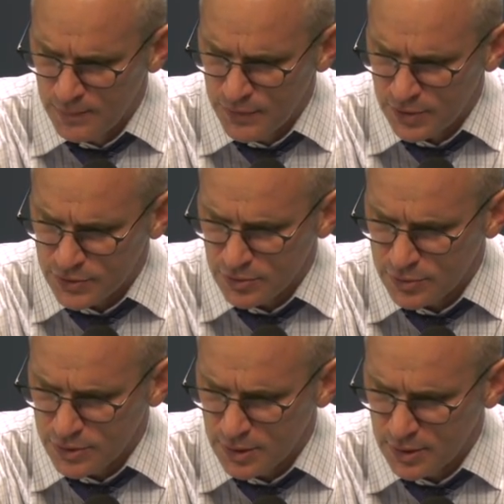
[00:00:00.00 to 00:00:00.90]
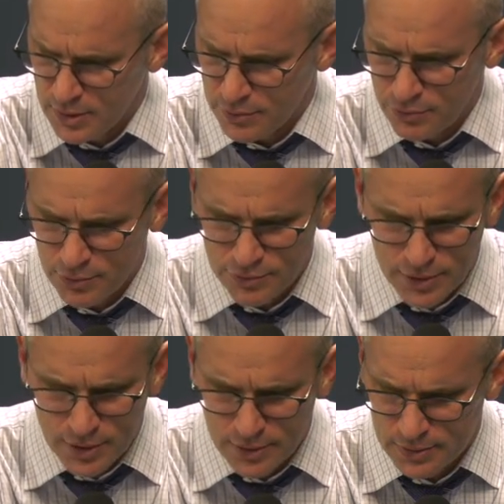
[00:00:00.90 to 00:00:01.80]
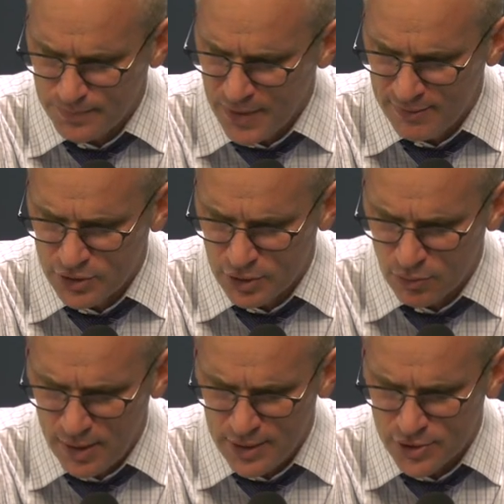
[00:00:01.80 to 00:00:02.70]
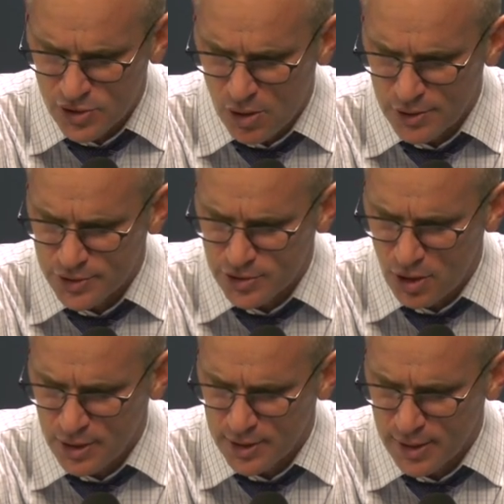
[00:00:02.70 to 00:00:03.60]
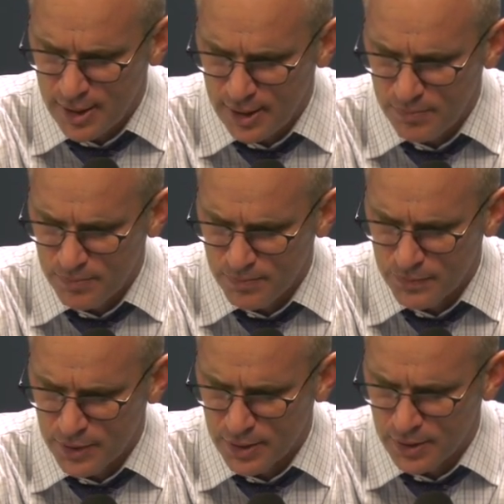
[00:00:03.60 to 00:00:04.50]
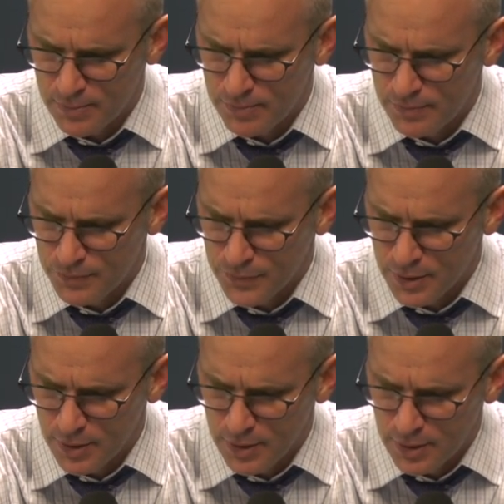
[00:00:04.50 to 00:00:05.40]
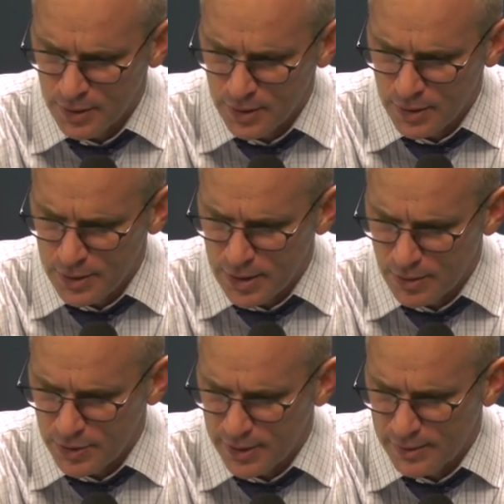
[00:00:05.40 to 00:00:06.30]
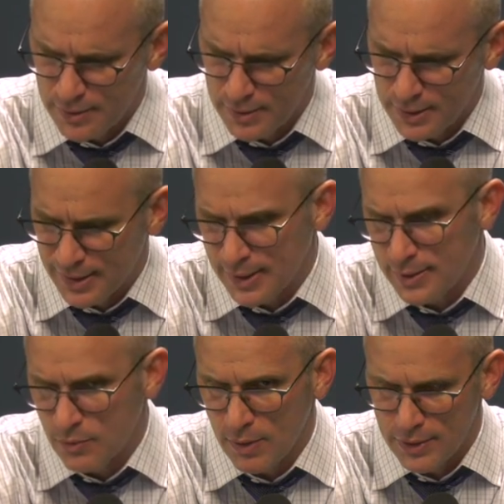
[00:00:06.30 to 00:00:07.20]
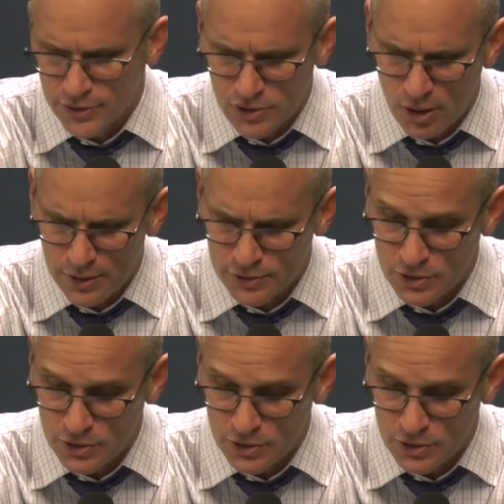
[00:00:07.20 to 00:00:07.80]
you know, so it was, you know, thrilled with the, obviously the way the starters started the game. You know, and then the way the starters